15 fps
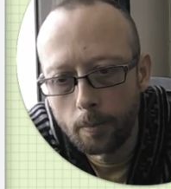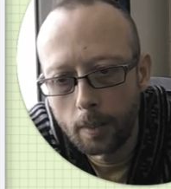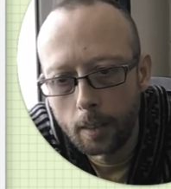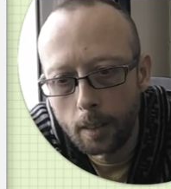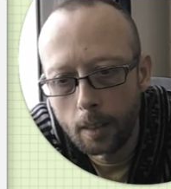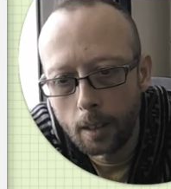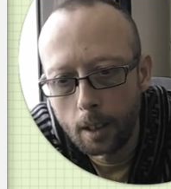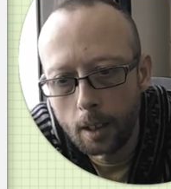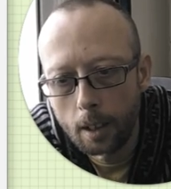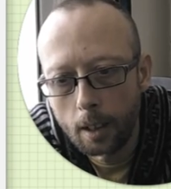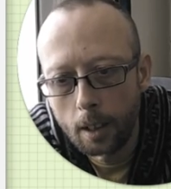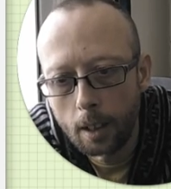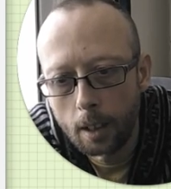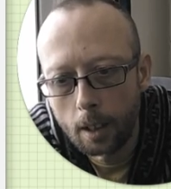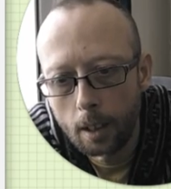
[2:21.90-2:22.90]

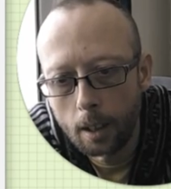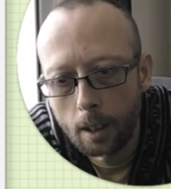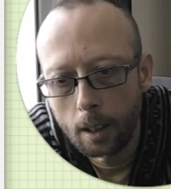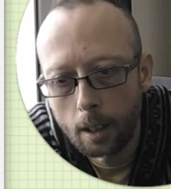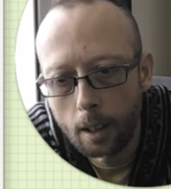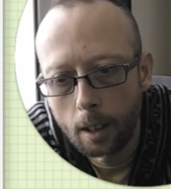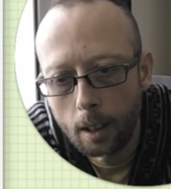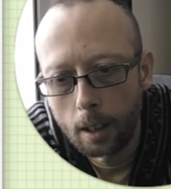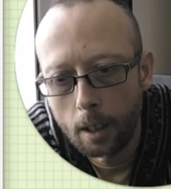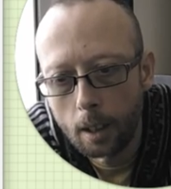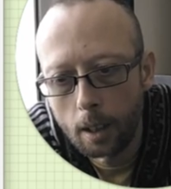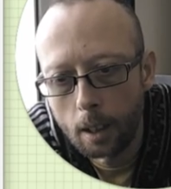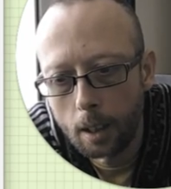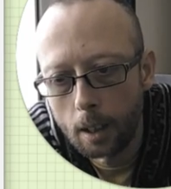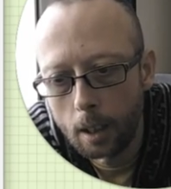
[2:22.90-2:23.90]

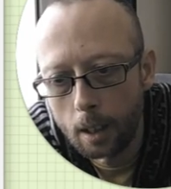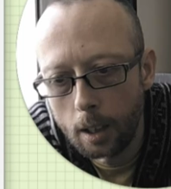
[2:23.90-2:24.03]
[no speech]